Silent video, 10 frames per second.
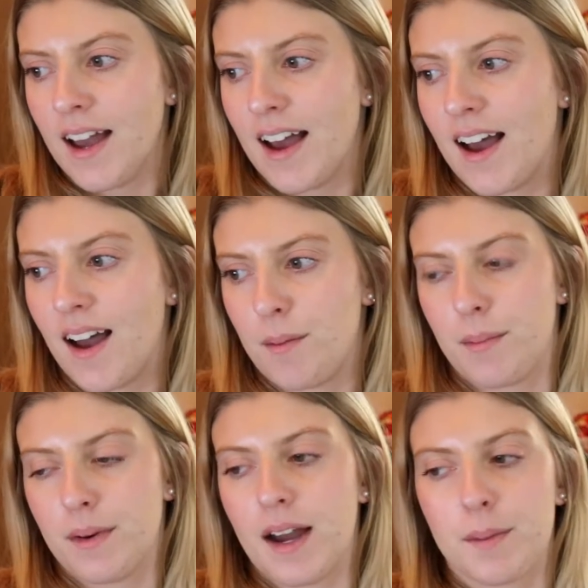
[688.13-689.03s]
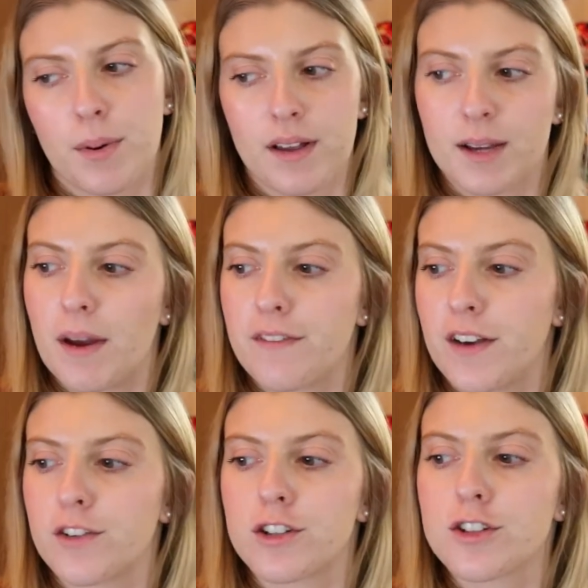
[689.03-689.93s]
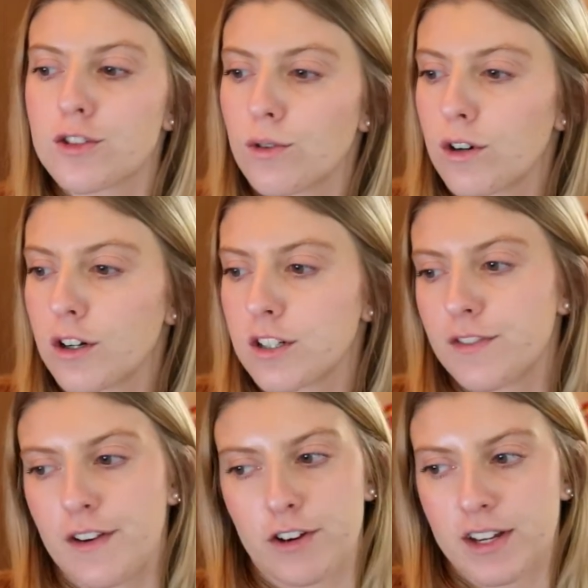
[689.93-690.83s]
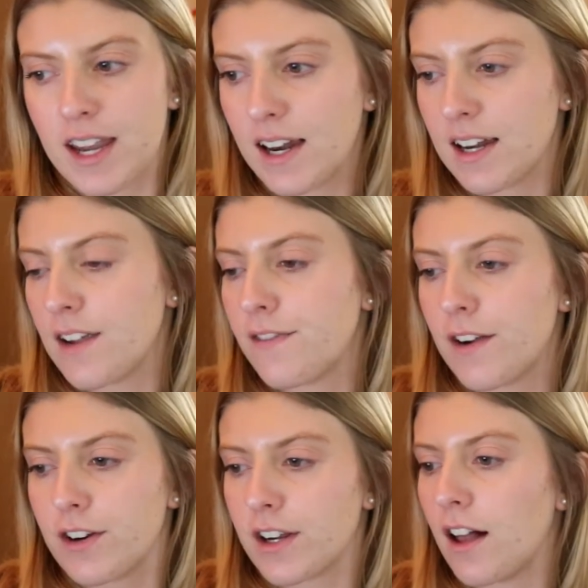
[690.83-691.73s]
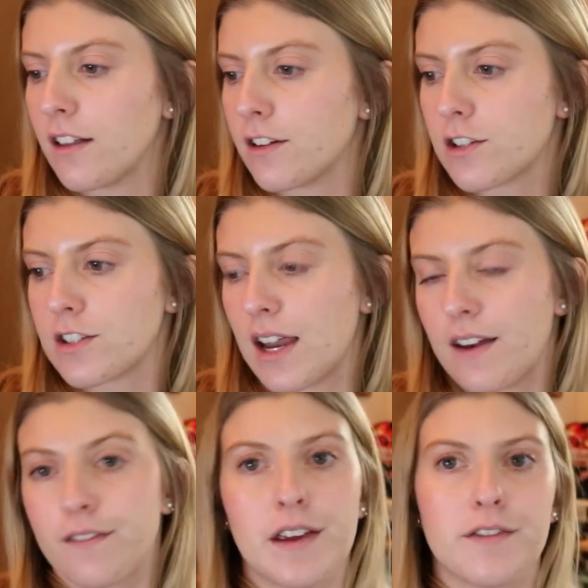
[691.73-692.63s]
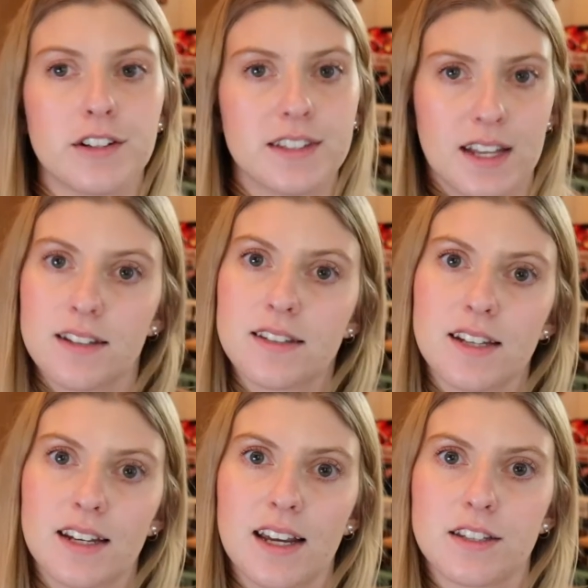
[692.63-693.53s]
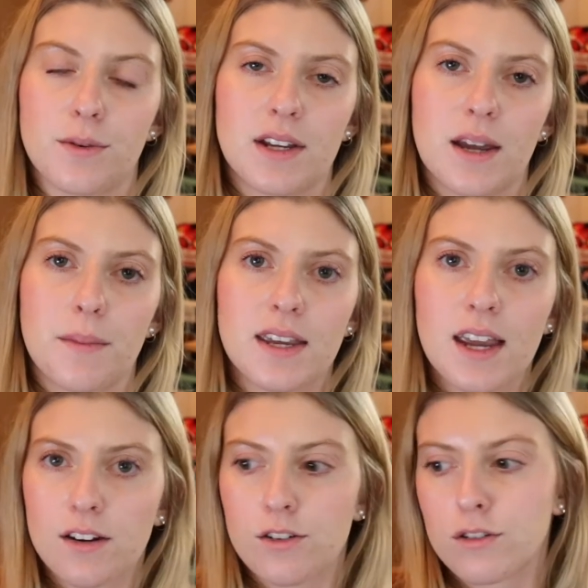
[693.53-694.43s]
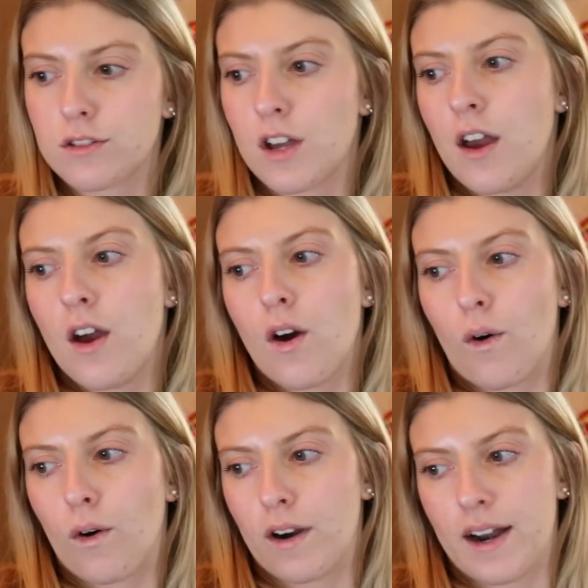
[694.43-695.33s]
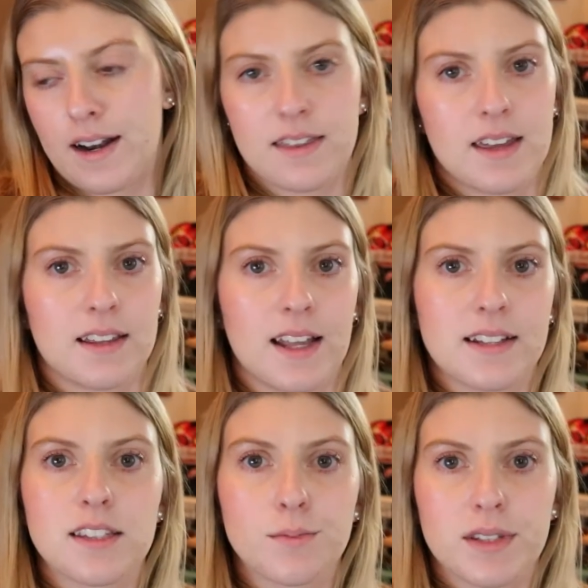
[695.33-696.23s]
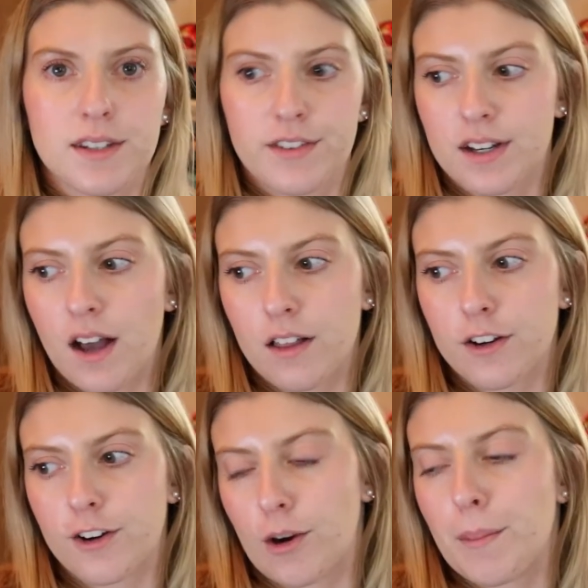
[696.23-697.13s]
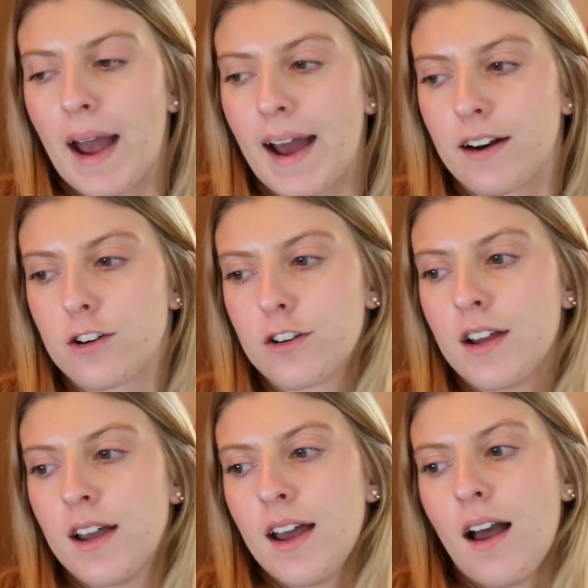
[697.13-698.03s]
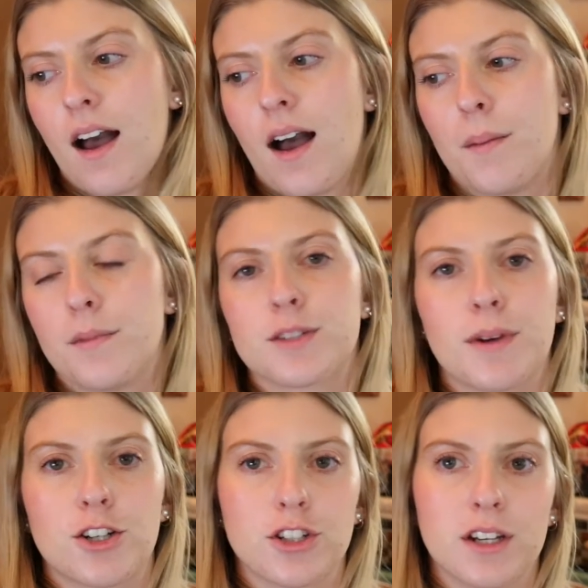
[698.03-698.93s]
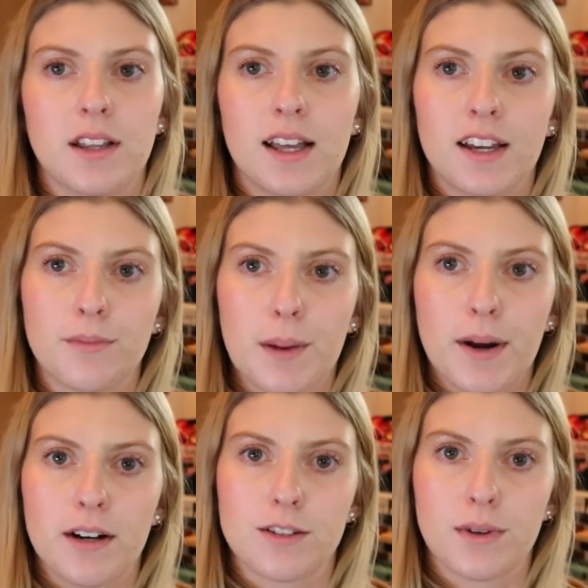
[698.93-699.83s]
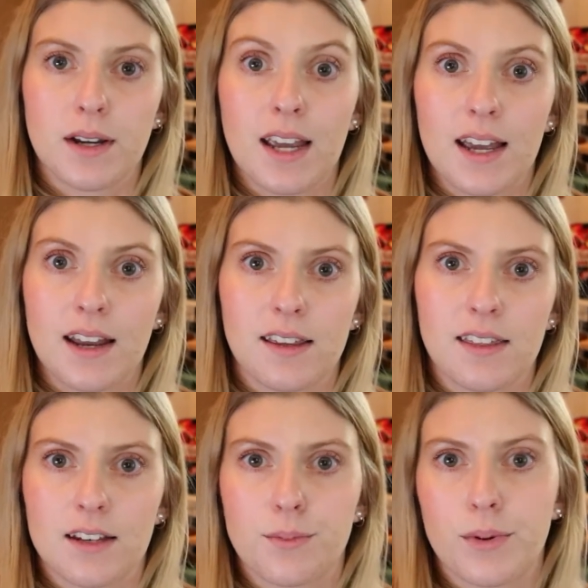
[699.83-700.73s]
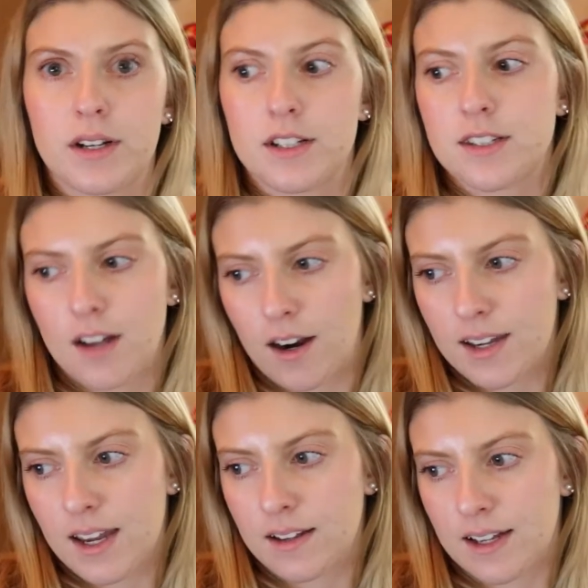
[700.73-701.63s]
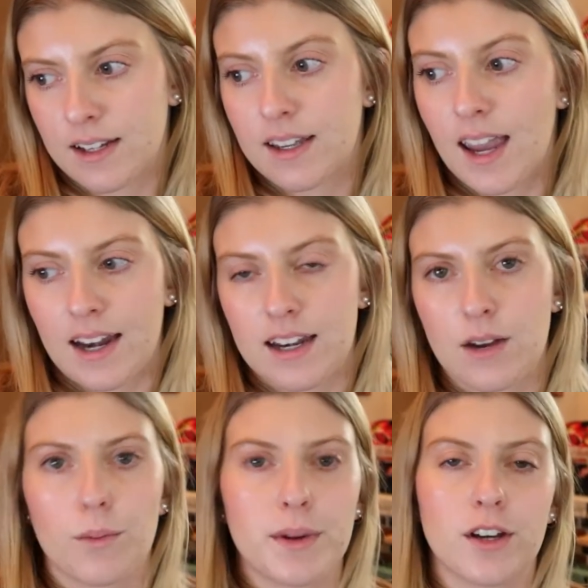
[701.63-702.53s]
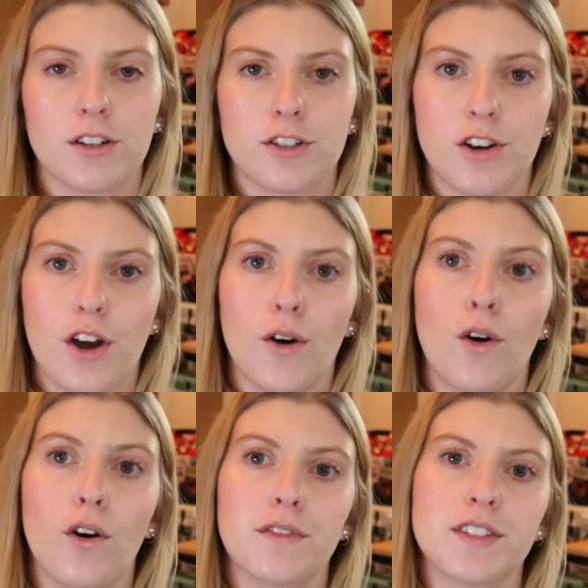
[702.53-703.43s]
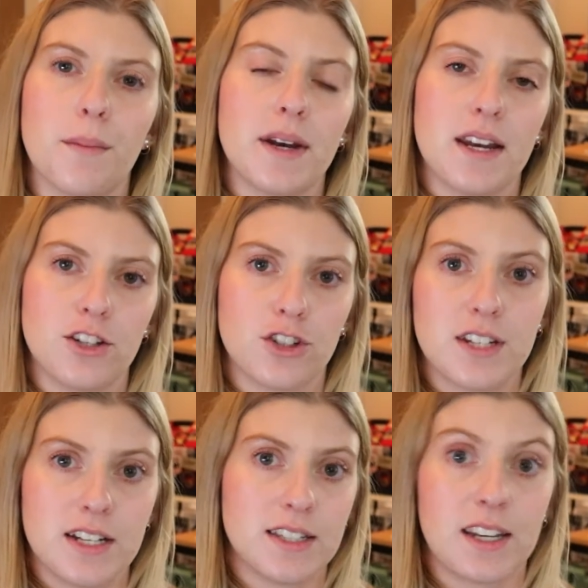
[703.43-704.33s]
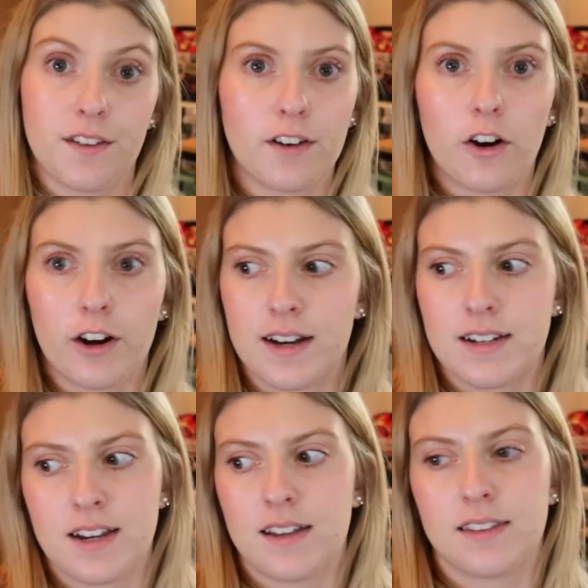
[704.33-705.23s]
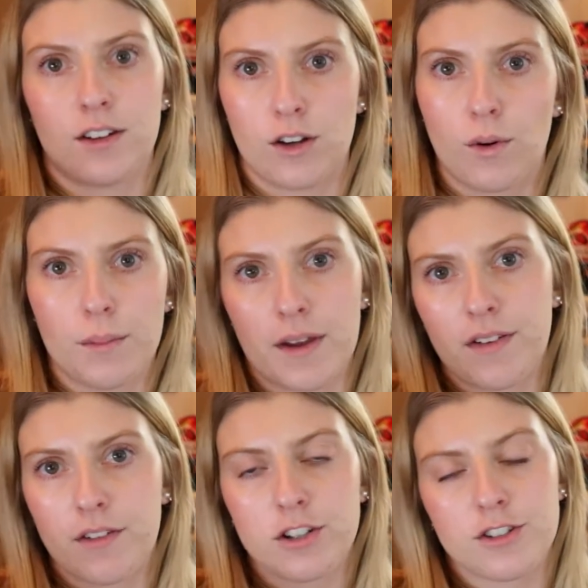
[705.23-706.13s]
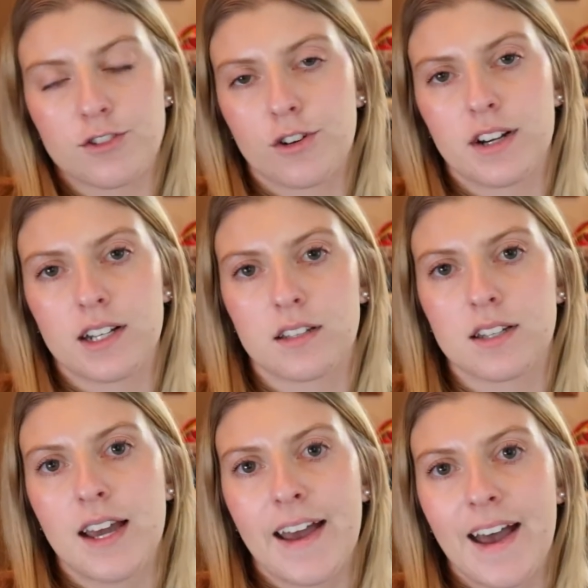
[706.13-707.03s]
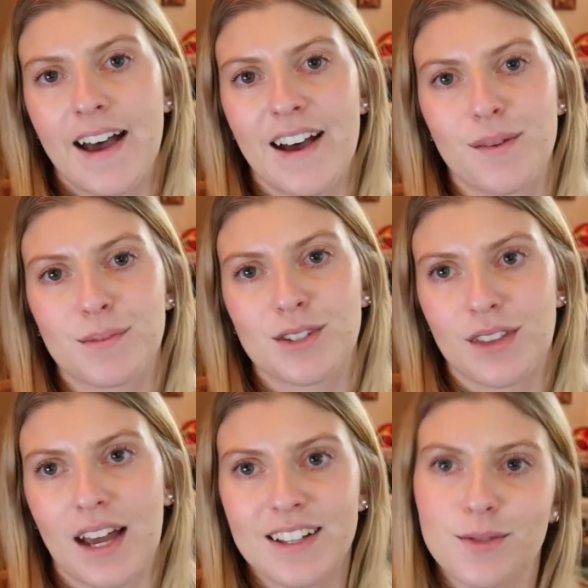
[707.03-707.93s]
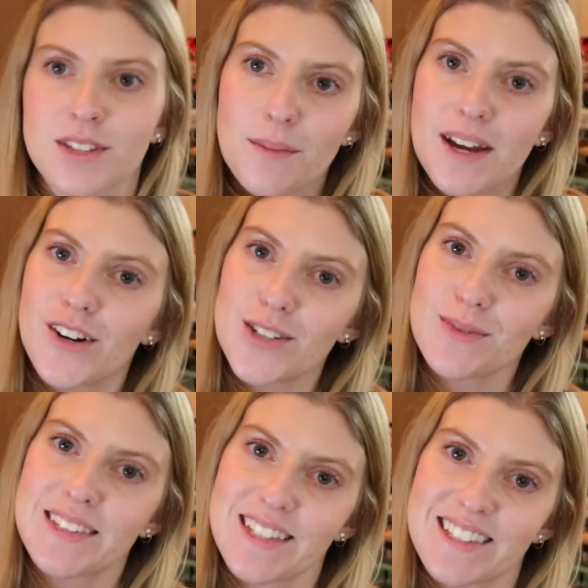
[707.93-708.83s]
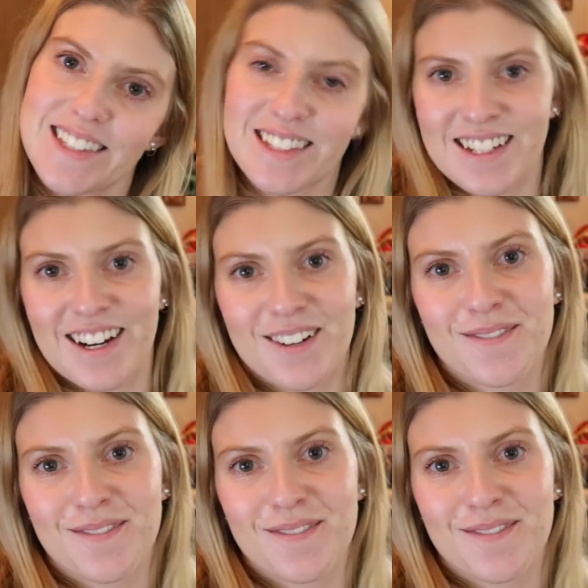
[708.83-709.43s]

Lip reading: I put like my favorite stores, favorite candy, favorite colors, and favorite scents in case they want to get me candles or anything that's a specific color or pattern, especially like if my parents want to get anything to put in a stocking, like a candy will be good to know, or if somebody just needs a gift card idea, they'll know what my favorite store is. So that is what's on my Christmas list this year.